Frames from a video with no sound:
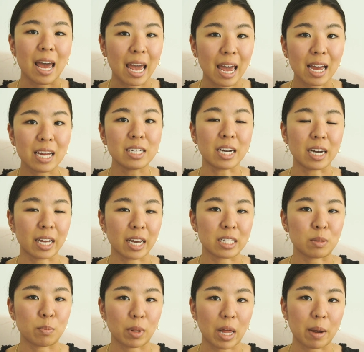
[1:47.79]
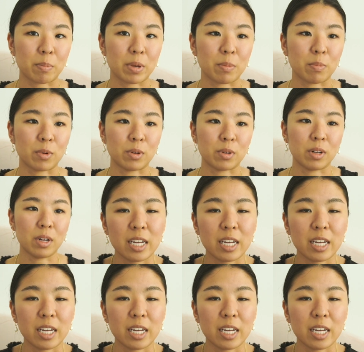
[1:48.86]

and against Black people.